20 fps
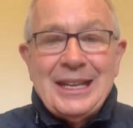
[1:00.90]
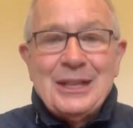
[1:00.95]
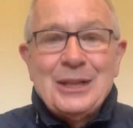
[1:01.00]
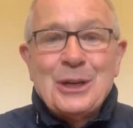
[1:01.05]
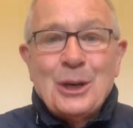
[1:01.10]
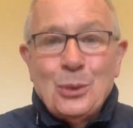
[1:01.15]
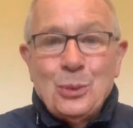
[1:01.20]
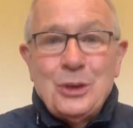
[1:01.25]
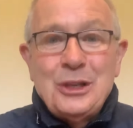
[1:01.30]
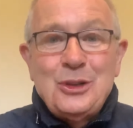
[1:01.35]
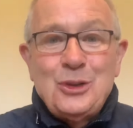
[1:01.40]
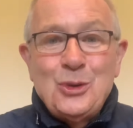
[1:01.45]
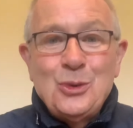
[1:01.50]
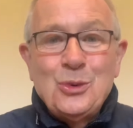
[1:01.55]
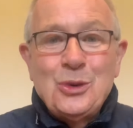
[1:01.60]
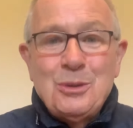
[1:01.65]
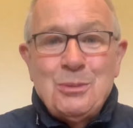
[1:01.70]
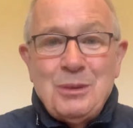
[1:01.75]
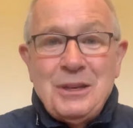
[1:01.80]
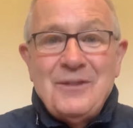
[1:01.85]
the County
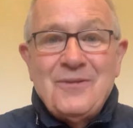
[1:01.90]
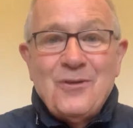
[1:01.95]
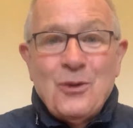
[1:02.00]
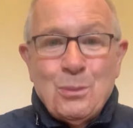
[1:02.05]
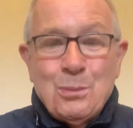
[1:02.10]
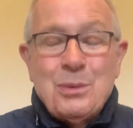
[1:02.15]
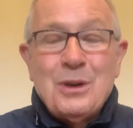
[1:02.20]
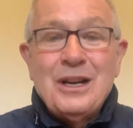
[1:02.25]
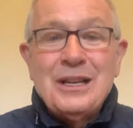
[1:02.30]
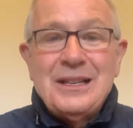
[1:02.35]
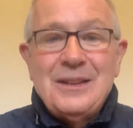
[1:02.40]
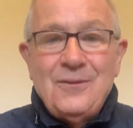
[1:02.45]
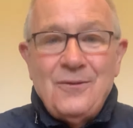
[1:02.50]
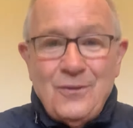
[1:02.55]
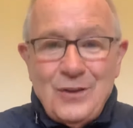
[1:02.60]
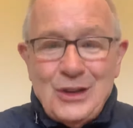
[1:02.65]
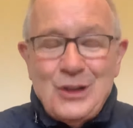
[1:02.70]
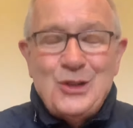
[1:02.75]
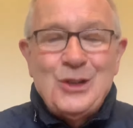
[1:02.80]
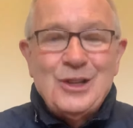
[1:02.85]
Junior B Football
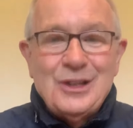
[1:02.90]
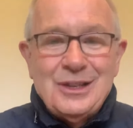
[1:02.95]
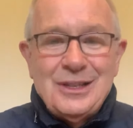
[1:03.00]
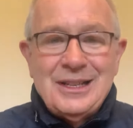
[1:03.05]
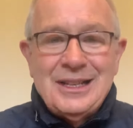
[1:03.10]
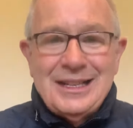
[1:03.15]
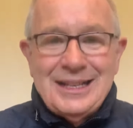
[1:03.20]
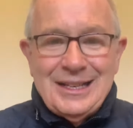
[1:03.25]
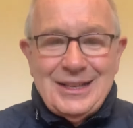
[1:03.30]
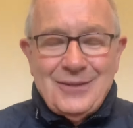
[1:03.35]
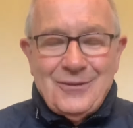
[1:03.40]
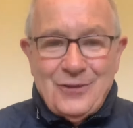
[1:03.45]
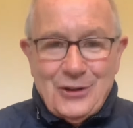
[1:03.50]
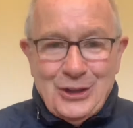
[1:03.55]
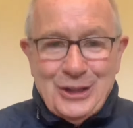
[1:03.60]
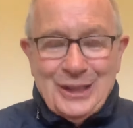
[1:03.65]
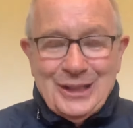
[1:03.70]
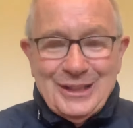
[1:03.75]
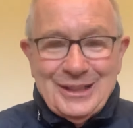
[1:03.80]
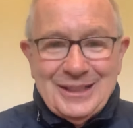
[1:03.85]
Divisional
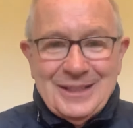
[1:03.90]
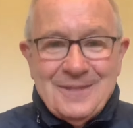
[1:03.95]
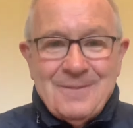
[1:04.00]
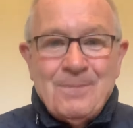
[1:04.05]
Final.